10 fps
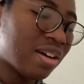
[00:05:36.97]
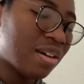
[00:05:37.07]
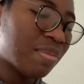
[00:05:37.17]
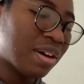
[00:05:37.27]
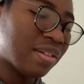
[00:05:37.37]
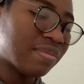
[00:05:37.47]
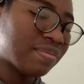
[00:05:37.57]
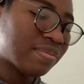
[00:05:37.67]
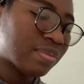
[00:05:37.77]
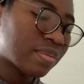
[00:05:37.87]
but
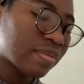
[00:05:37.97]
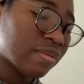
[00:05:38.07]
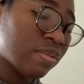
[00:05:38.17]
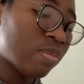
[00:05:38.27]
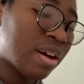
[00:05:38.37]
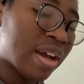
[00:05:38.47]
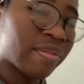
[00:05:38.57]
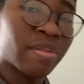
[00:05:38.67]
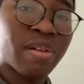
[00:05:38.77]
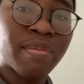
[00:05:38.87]
from what I
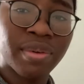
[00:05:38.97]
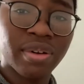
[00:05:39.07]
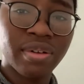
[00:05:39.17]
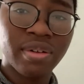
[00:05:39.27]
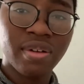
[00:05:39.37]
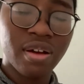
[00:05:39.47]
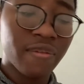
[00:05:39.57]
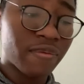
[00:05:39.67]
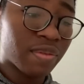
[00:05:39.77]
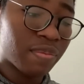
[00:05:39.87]
remember of
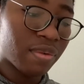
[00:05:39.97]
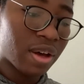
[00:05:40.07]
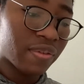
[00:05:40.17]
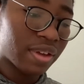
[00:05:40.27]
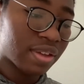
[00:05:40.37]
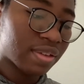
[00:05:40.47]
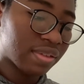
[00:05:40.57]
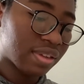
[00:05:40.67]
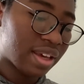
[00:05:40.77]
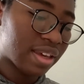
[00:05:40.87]
it,
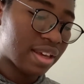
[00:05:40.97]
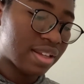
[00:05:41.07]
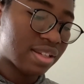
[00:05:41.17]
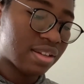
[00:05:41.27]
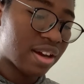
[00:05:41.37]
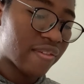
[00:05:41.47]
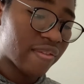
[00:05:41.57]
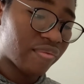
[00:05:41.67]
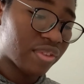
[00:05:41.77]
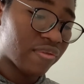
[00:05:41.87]
like it's not
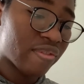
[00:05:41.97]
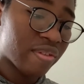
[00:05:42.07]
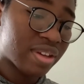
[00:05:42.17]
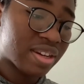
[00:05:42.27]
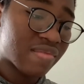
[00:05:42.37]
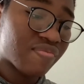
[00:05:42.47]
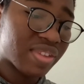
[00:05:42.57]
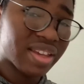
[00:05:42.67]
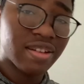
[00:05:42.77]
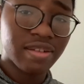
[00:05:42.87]
a very
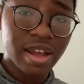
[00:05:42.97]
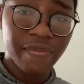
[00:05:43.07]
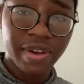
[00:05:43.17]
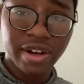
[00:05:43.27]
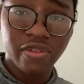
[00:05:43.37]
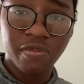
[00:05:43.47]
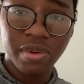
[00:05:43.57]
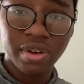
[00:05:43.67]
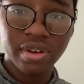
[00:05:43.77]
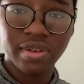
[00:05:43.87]
in-depth kind of
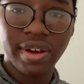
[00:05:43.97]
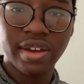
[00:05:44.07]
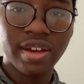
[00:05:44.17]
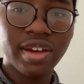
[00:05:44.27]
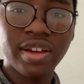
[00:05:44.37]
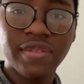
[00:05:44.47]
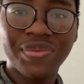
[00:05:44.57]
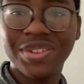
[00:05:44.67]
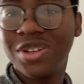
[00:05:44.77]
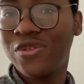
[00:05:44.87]
book, right?
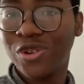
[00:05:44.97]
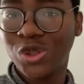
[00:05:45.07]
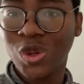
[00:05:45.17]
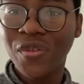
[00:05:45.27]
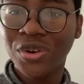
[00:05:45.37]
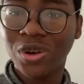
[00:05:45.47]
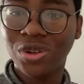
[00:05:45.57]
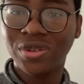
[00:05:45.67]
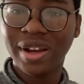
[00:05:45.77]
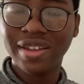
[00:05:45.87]
It's good for a
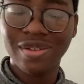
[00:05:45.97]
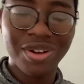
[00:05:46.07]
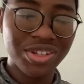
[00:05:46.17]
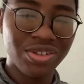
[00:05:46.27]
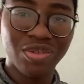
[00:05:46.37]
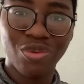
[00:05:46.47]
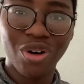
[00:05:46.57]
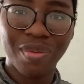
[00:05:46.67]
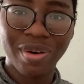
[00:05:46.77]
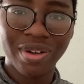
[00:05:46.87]
12-year-old, right, that wants to learn more
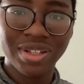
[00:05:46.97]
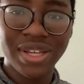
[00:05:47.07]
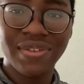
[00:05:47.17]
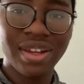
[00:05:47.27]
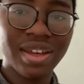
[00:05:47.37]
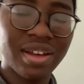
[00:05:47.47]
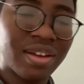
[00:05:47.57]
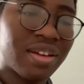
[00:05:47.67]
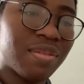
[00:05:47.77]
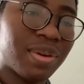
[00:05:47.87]
about relativity,
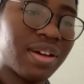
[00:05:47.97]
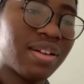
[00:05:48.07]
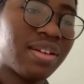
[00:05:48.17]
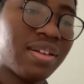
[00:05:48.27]
but